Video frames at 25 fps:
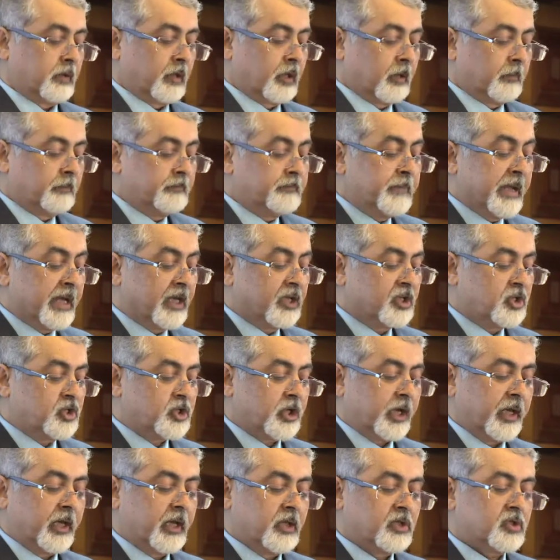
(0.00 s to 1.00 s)
A big
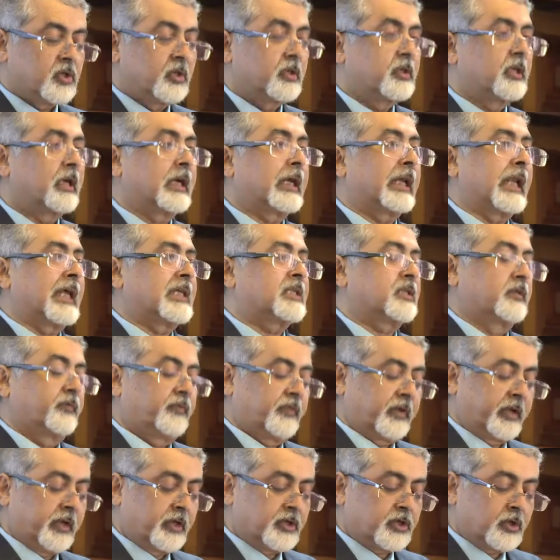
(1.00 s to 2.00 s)
change in the
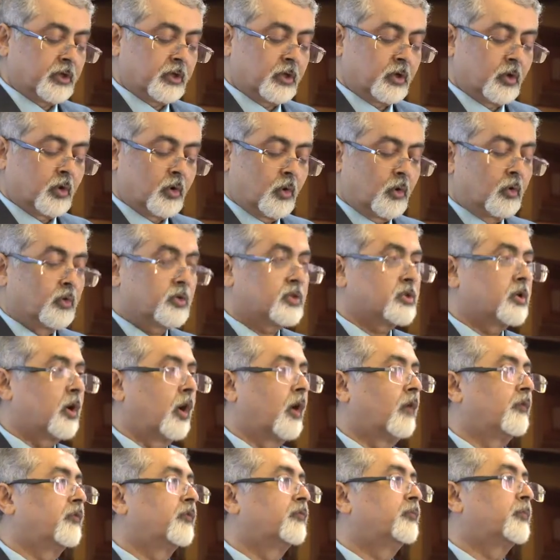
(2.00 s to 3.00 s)
classification codes
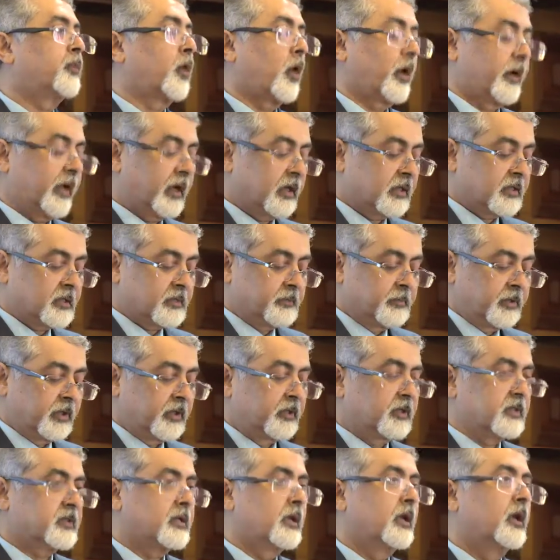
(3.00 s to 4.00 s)
of products,
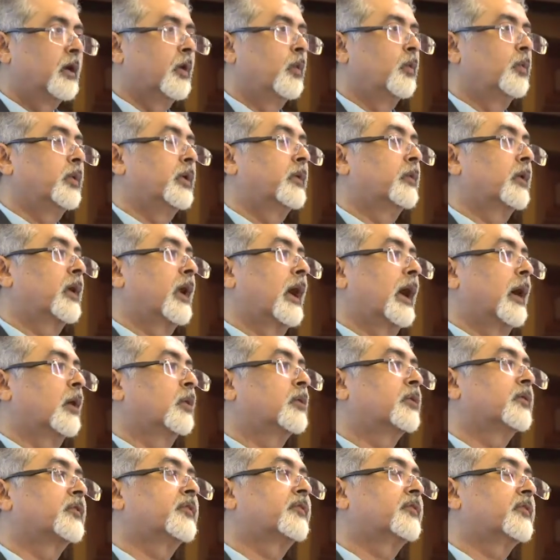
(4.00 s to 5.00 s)
because we were
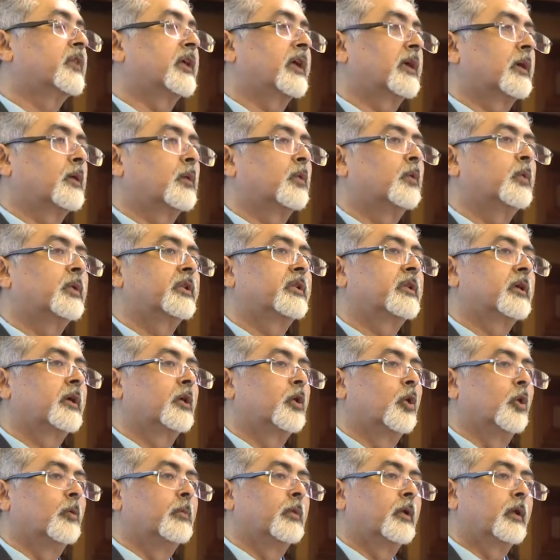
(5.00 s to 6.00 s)
out of sync with the
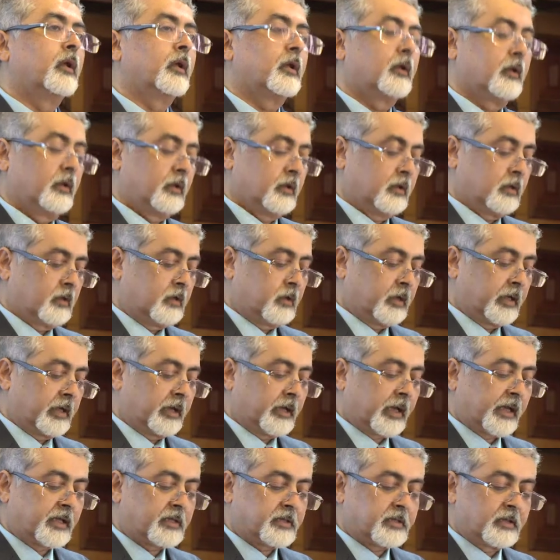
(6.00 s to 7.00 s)
global
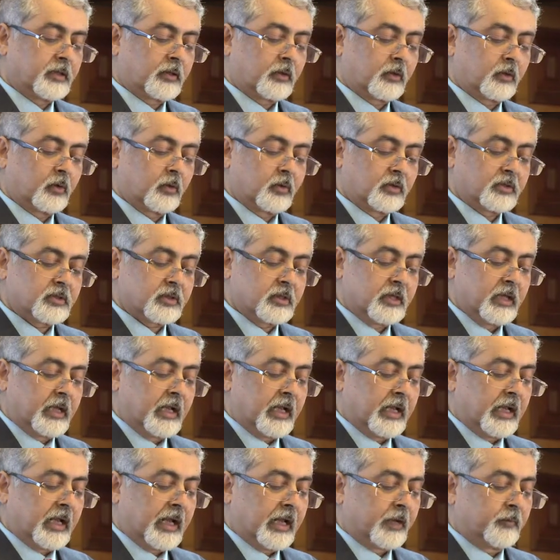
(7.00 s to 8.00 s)
NIC codes,
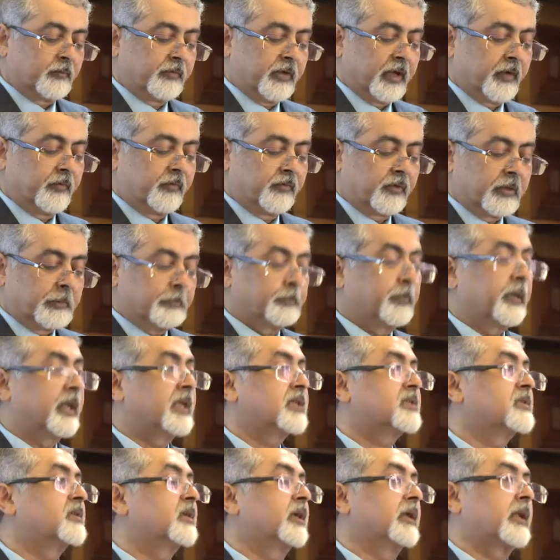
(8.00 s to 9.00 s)
and we have
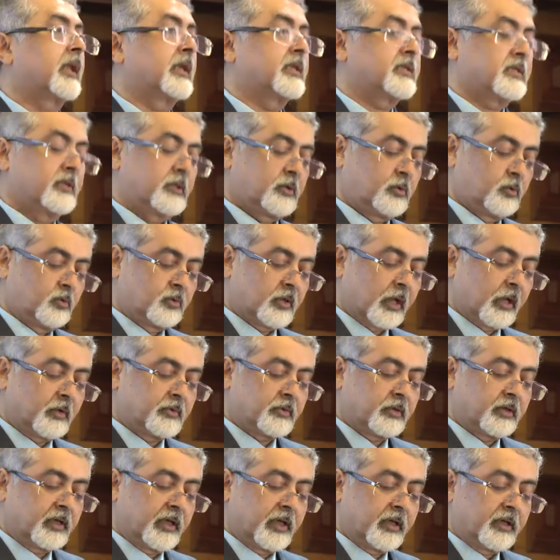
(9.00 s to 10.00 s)
replaced the NIC
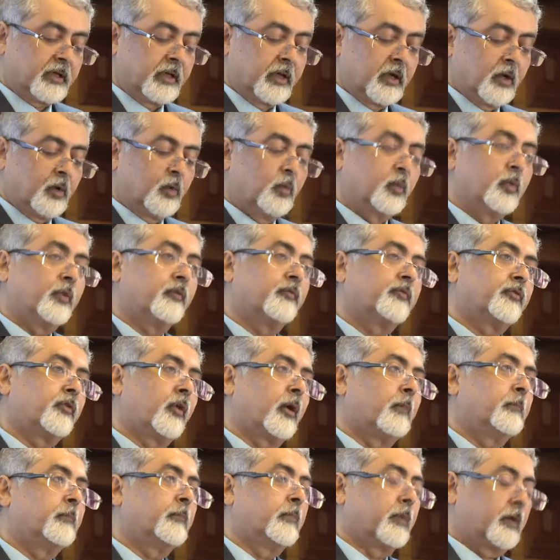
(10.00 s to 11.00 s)
2008
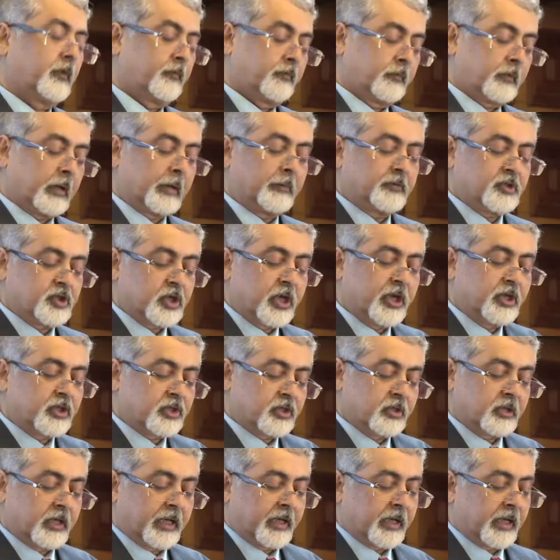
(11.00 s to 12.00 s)
from, I've
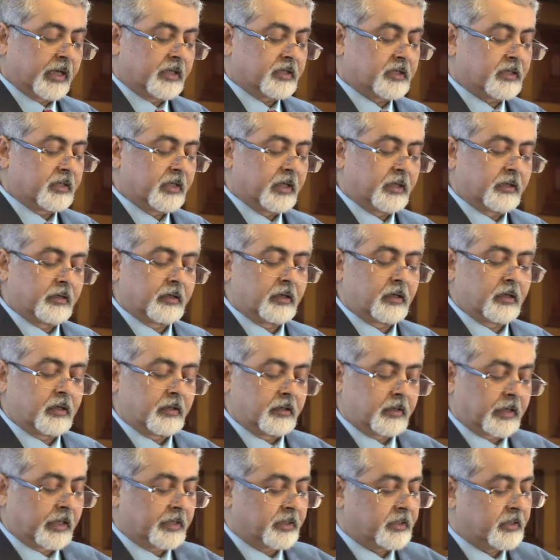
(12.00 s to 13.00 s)
changed the NIC
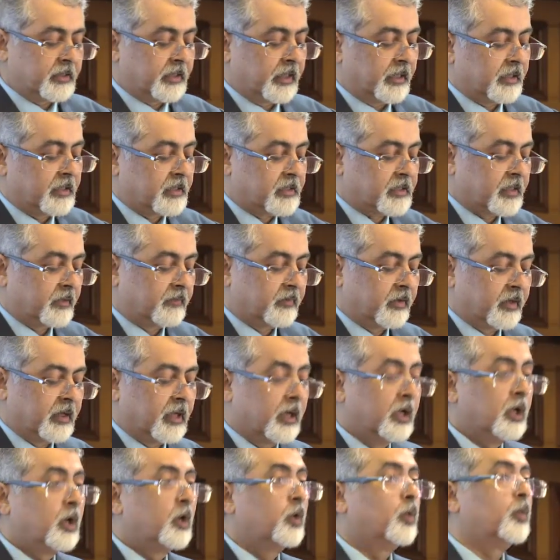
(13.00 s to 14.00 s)
1987,
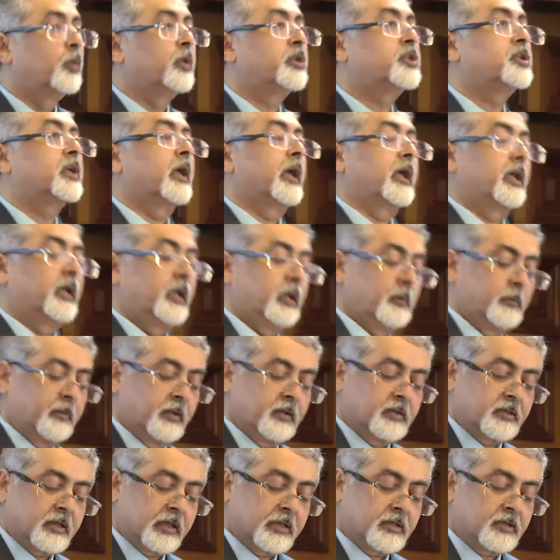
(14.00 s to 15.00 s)
which
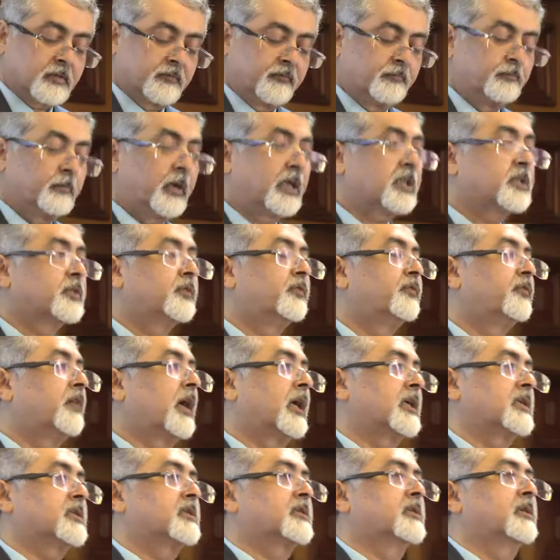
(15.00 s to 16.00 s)
enables us much
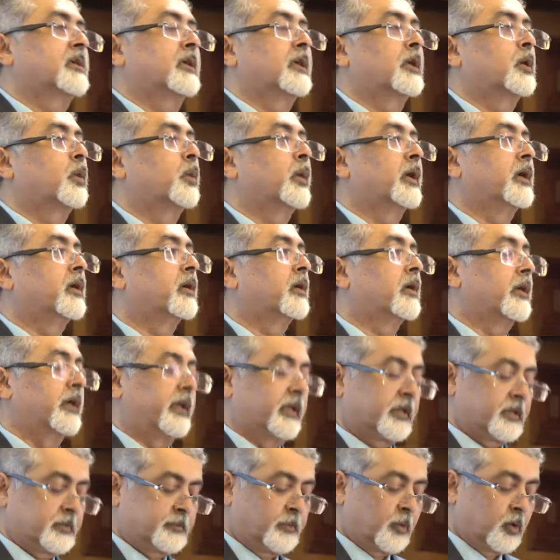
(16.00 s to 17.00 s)
faster and quicker
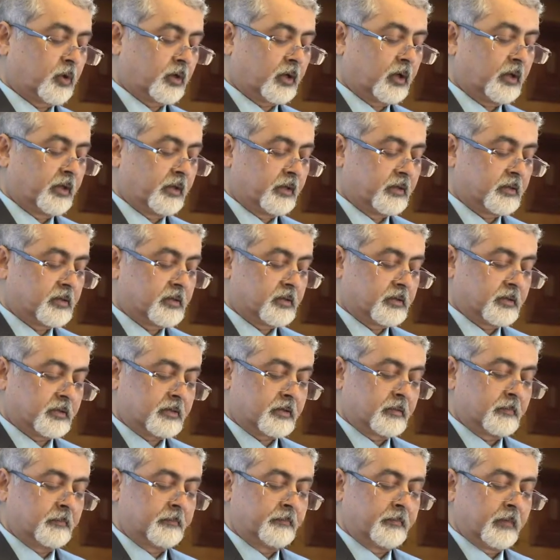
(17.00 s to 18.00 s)
export
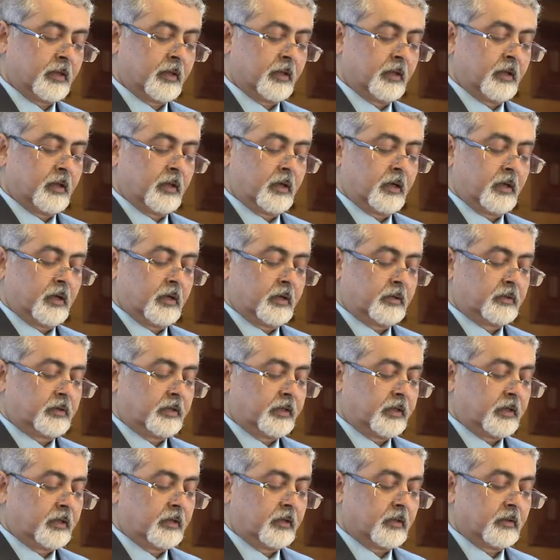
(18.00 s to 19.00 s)
clearances.
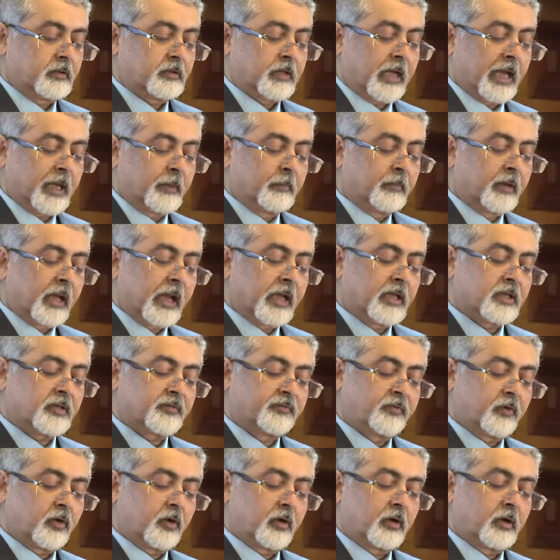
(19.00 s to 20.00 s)
The timelines
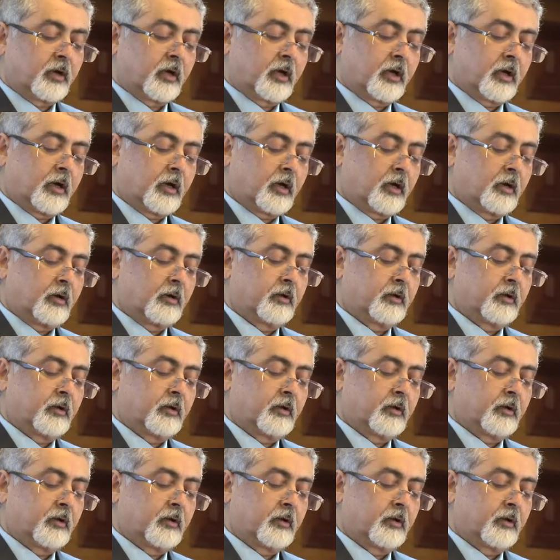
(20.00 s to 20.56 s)
for